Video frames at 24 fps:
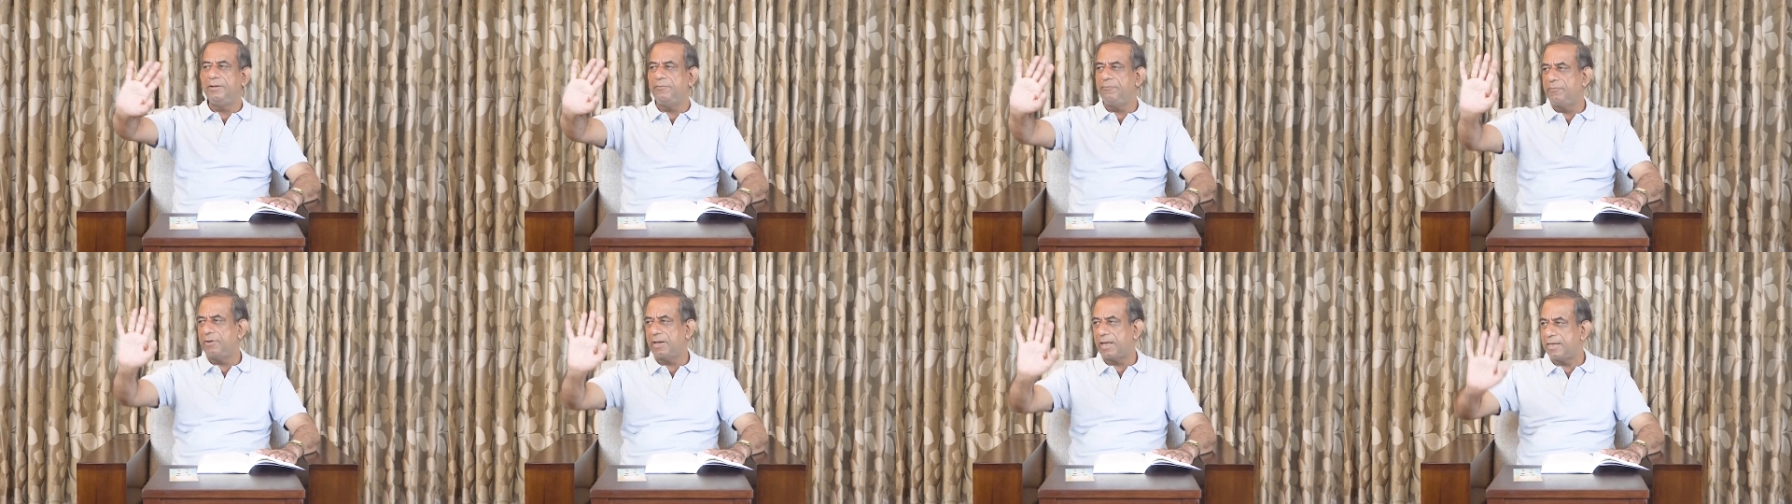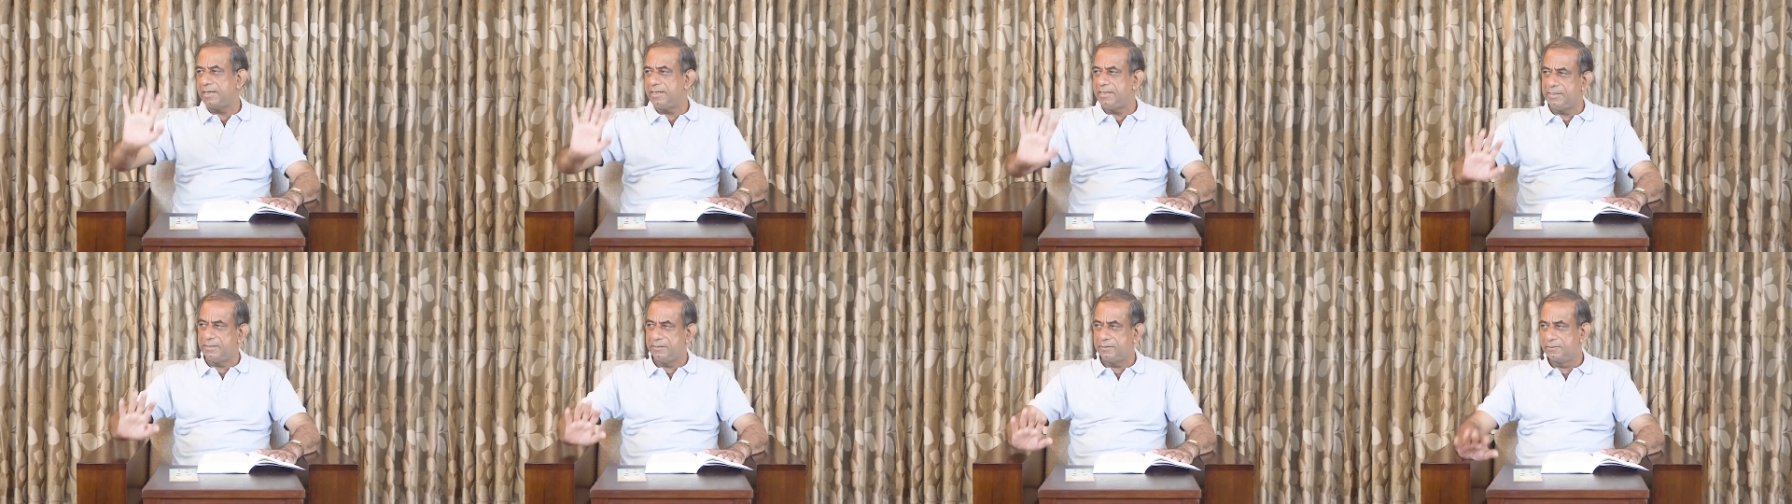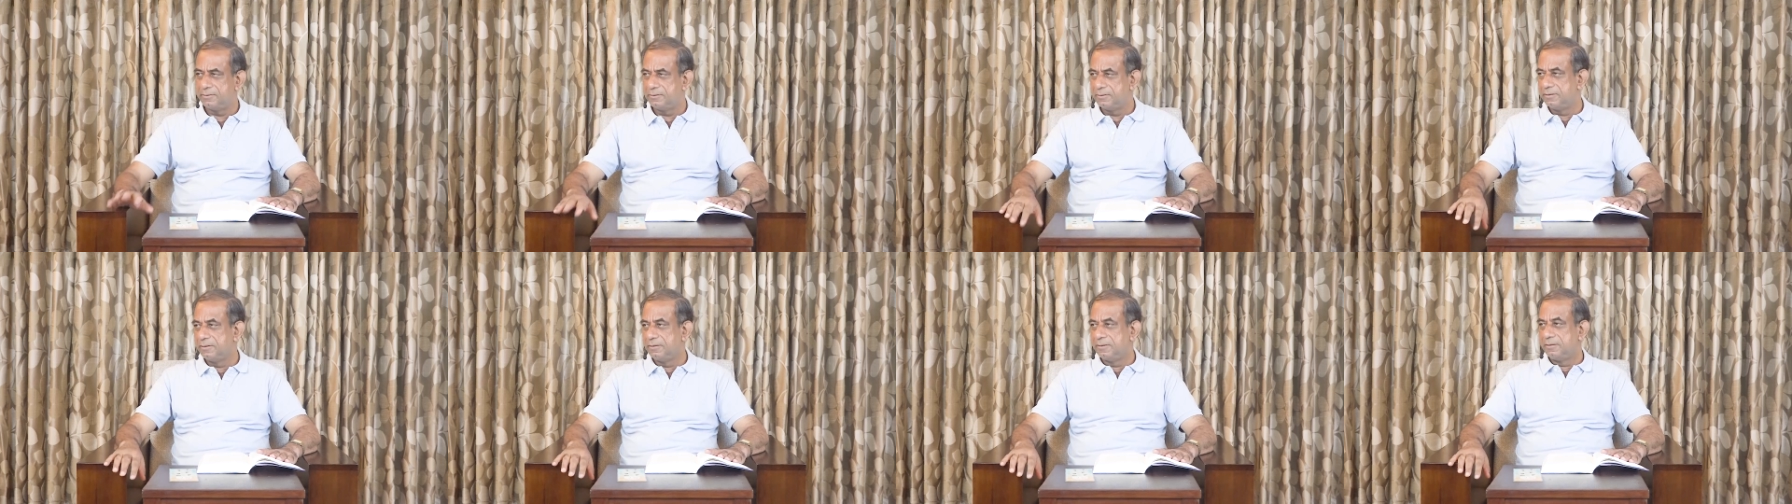live lie
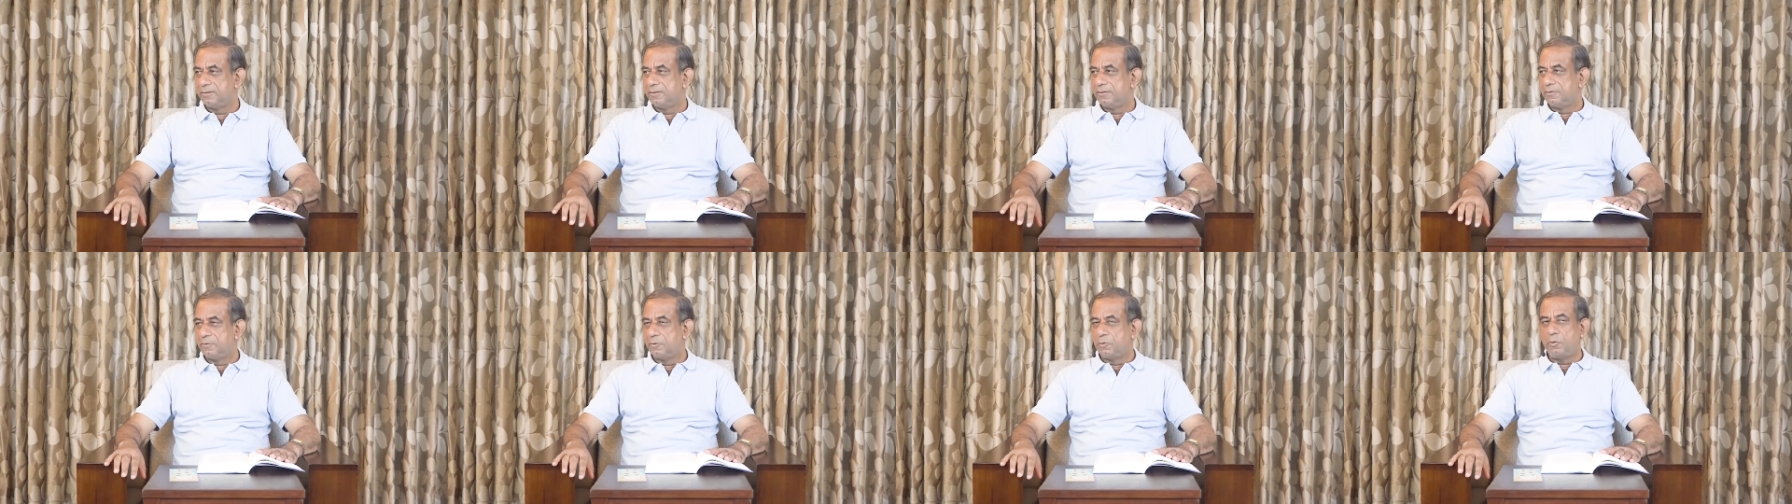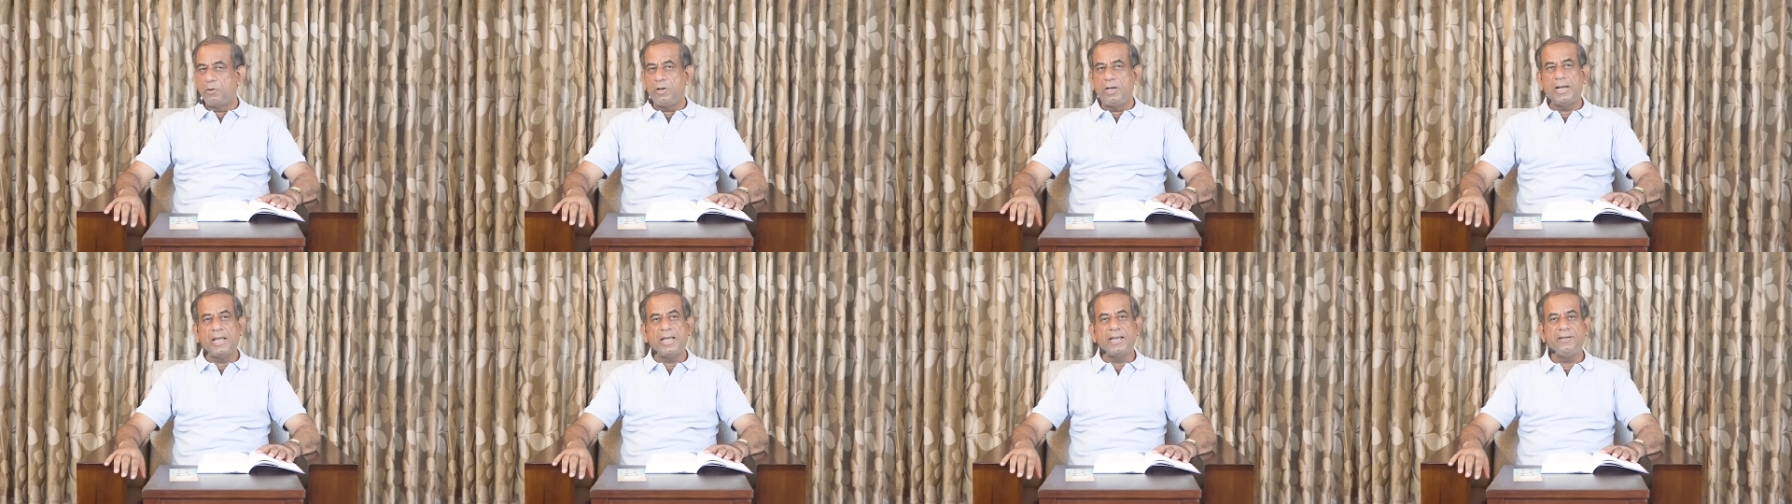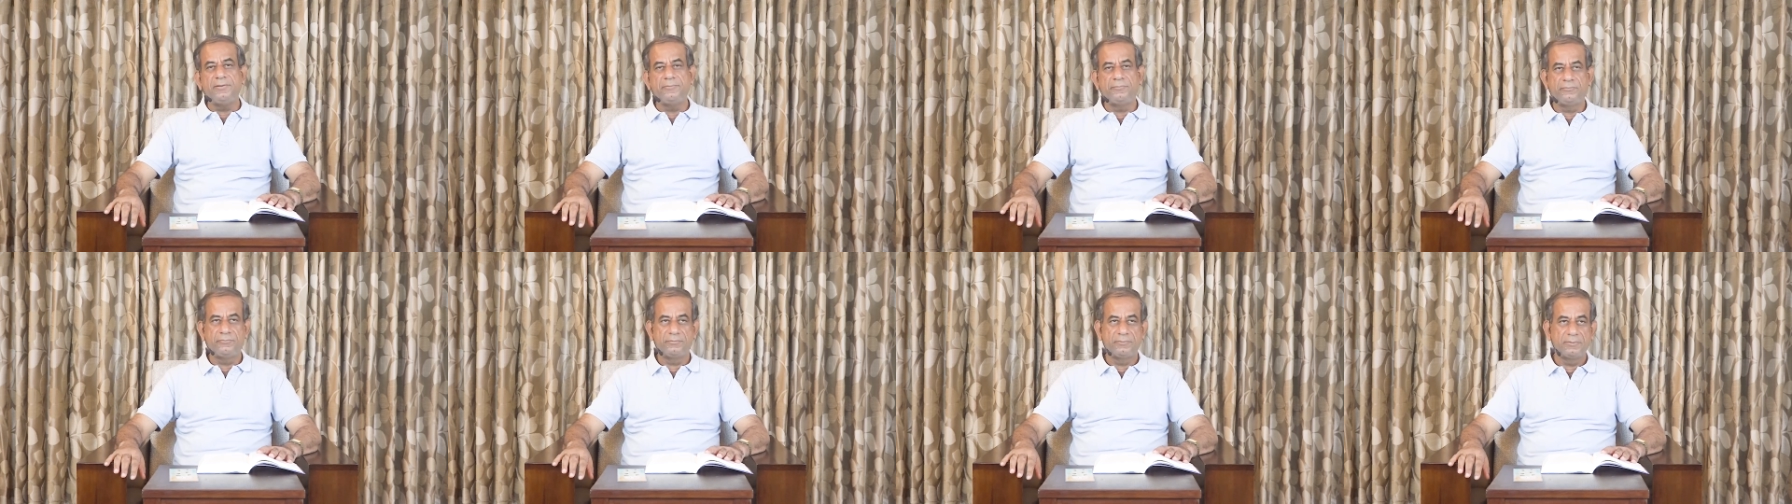whole
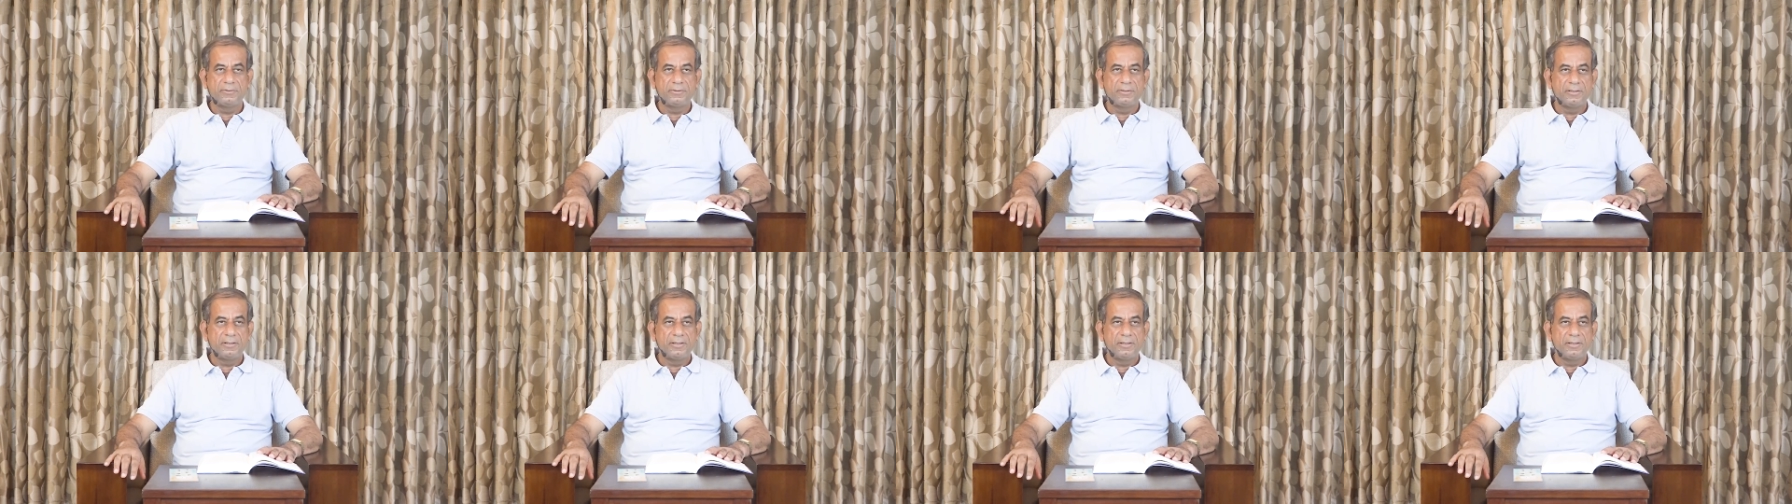life,